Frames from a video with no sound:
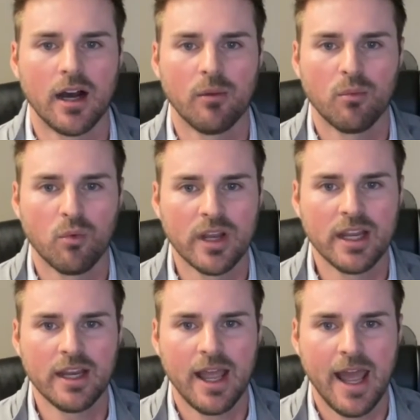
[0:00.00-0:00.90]

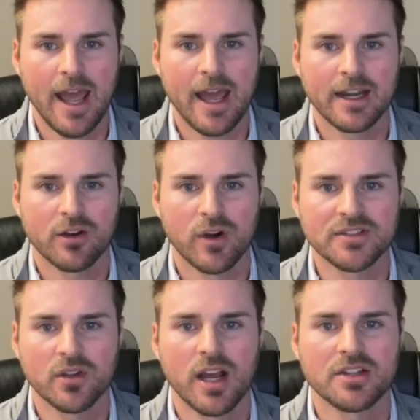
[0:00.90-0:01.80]
we had at
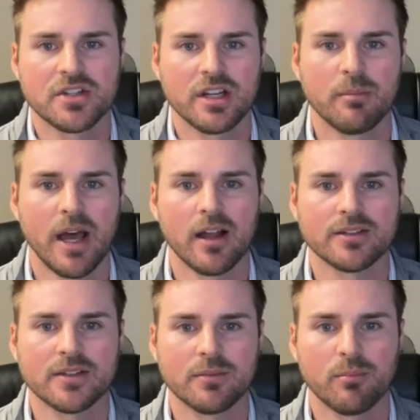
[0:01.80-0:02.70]
Greystone ISG
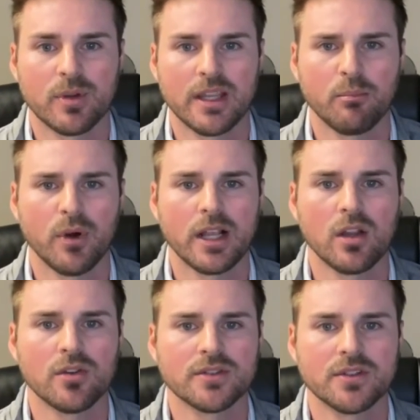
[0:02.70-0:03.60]
about getting pretty
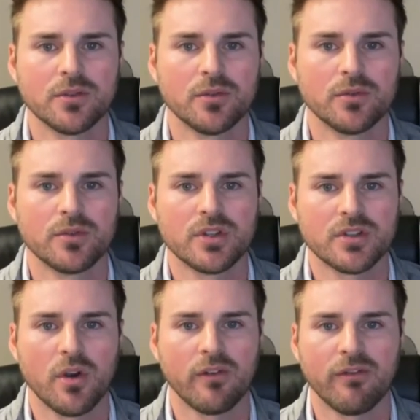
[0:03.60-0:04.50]
close to
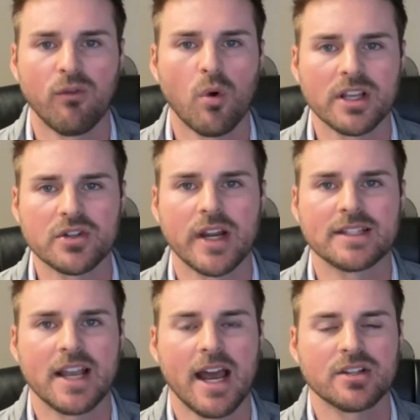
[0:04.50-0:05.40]
just over 40
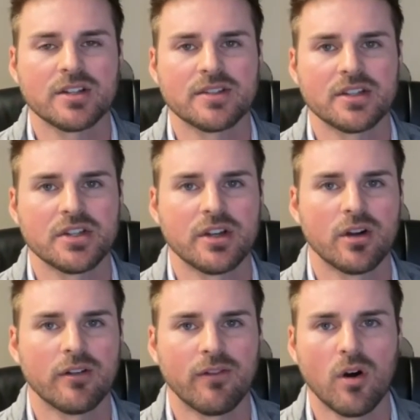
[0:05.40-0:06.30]
transactions this
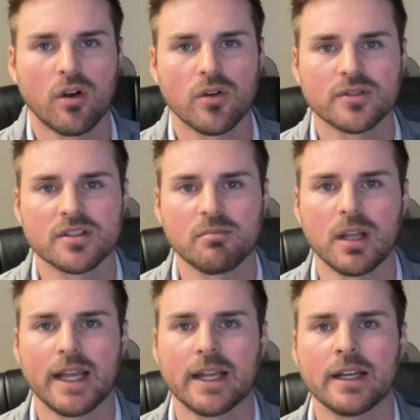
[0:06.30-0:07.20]
year, if all goes as
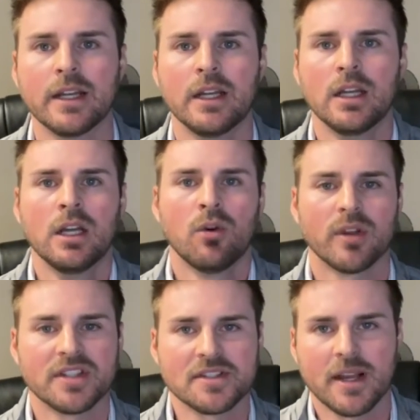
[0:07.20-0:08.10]
planned.
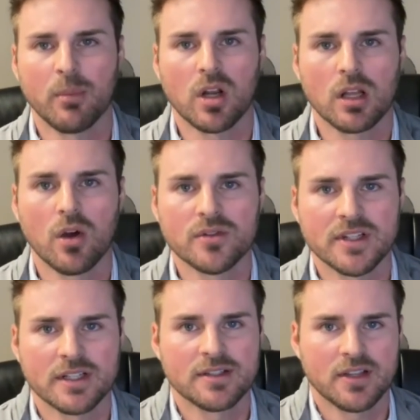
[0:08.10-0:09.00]
With December
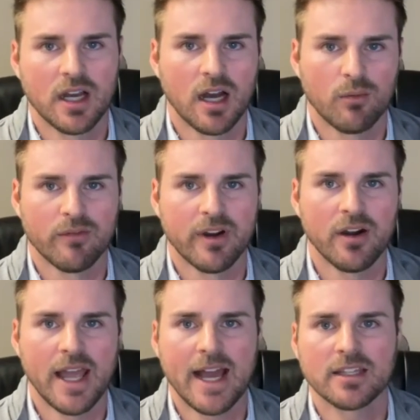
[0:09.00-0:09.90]
closings, we're
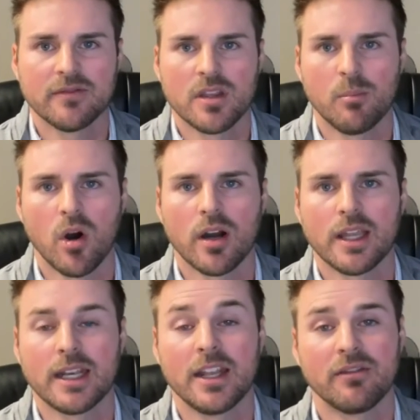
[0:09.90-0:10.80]
very active in the
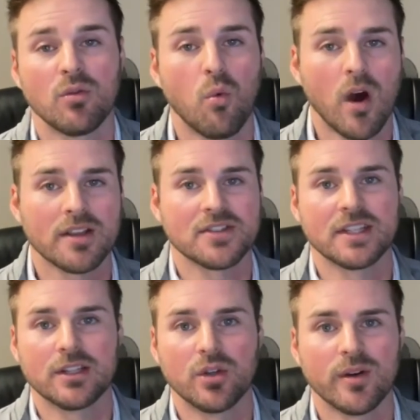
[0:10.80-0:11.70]
market. If you want to
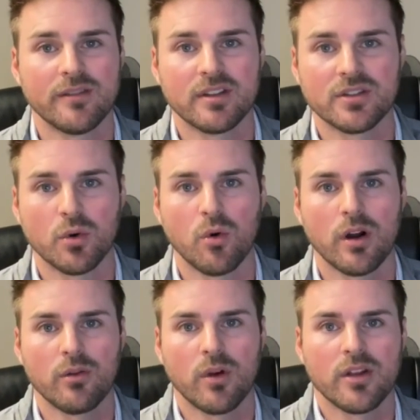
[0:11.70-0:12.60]
see new
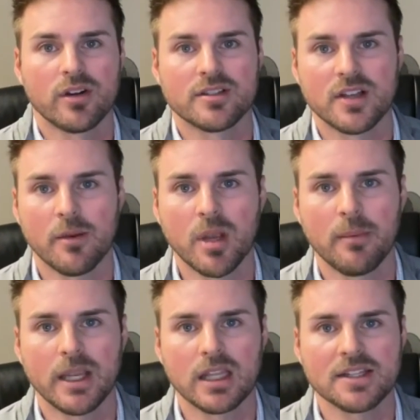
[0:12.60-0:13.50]
inventory, whether it's
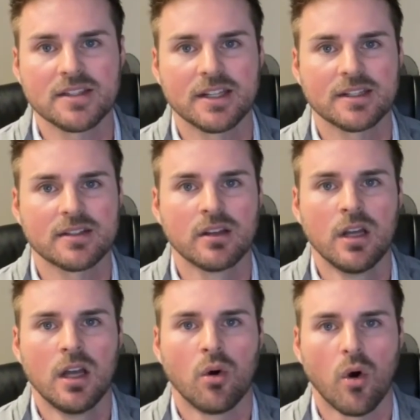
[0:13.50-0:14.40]
upcoming listings
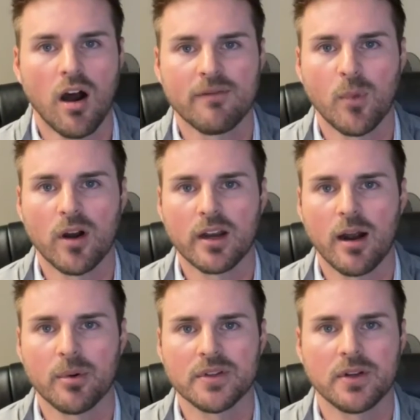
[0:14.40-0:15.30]
or off-market
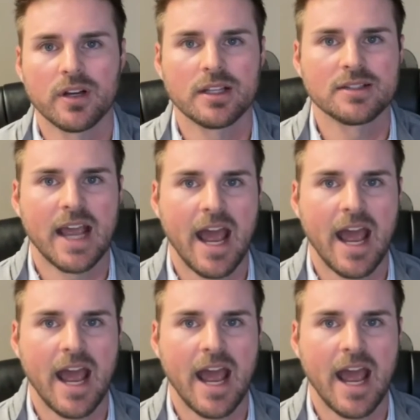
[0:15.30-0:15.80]
opportunities,